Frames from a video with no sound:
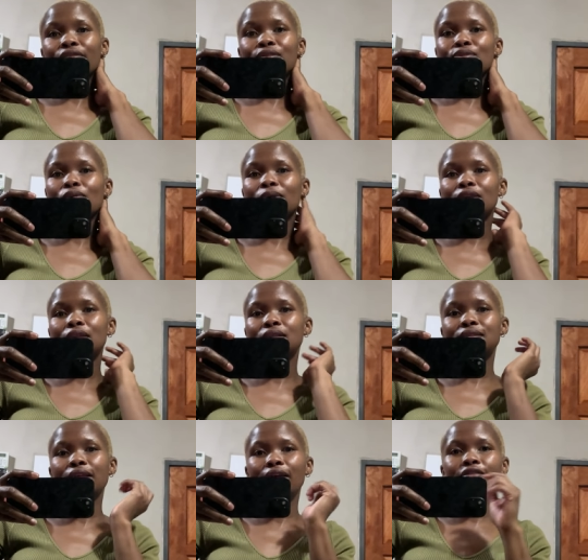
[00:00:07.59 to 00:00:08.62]
There's so many things
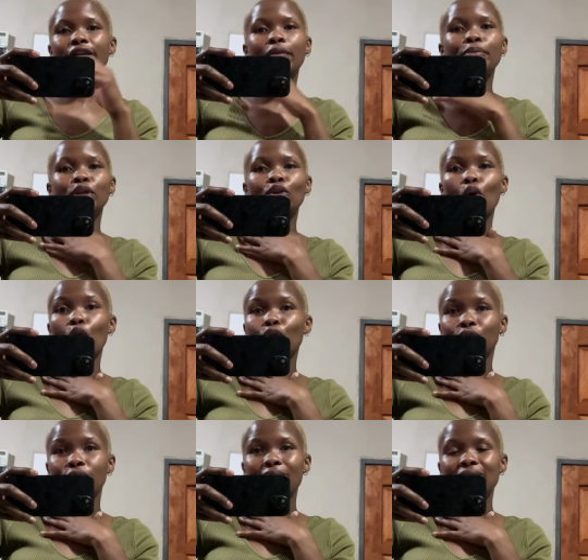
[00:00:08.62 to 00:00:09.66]
that have happened over
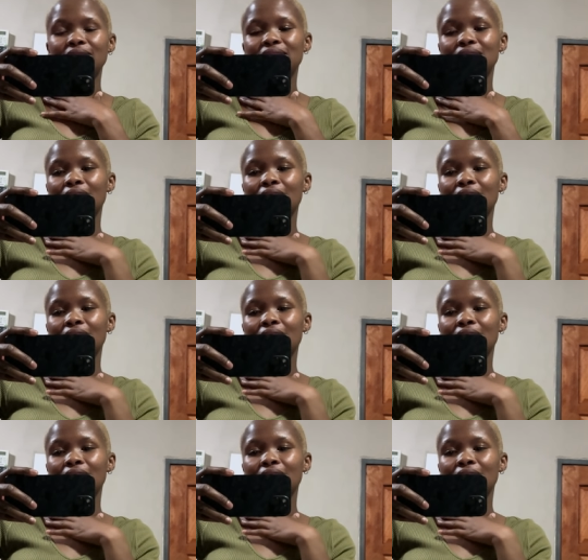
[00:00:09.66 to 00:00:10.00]
the months